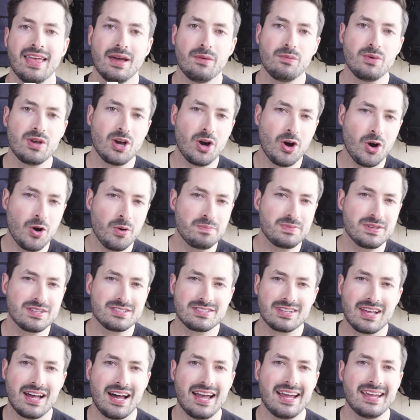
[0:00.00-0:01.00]
We hope
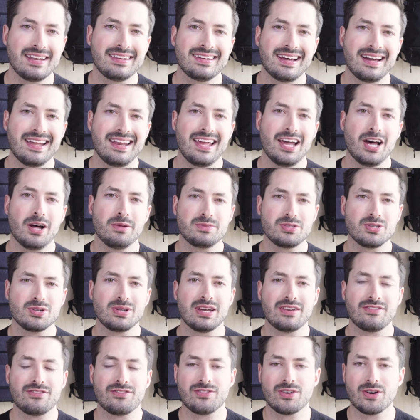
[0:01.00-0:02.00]
this guide kind of helped you
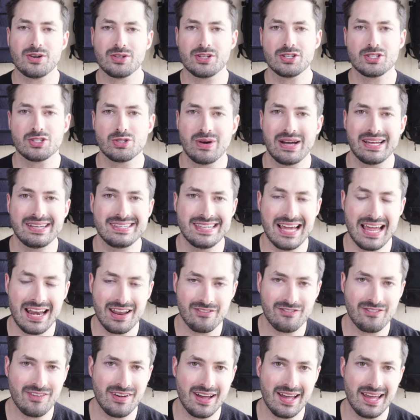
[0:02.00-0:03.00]
get further to
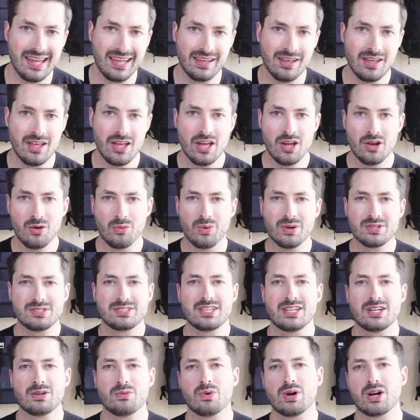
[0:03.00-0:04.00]
identifying what's
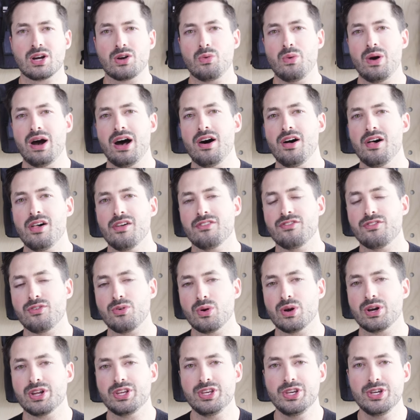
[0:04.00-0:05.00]
gonna work well
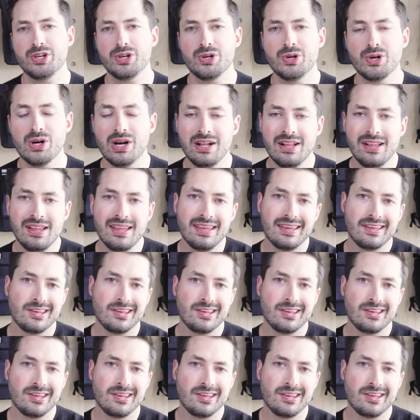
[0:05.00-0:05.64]
for you,